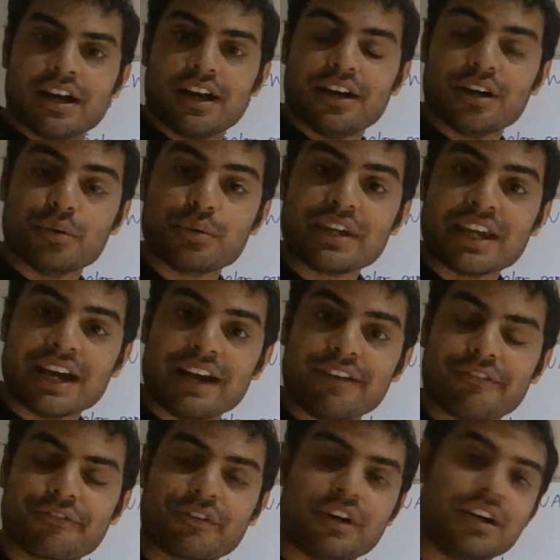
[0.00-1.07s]
we
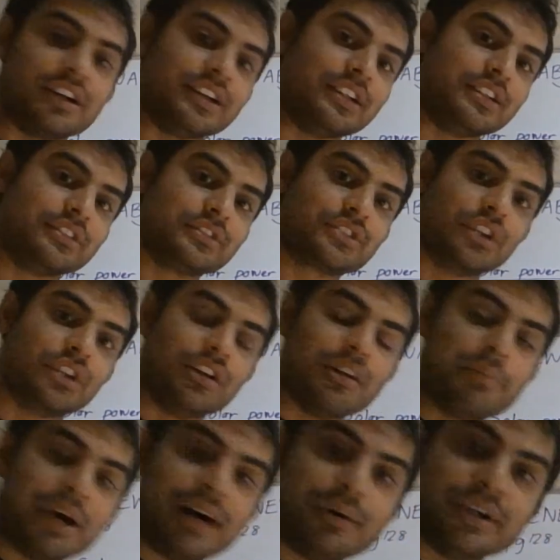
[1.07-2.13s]
have solar
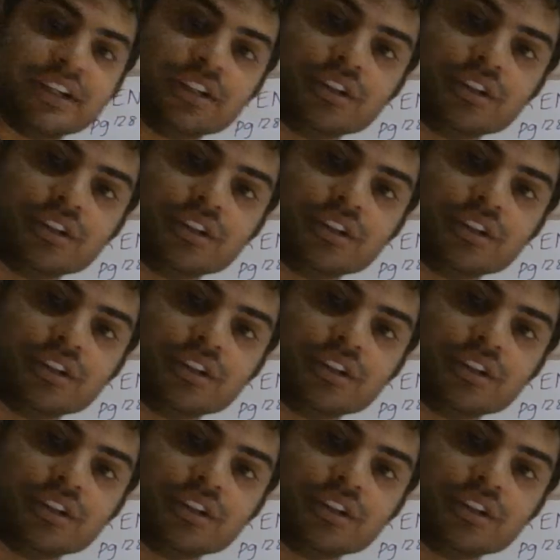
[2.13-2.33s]
power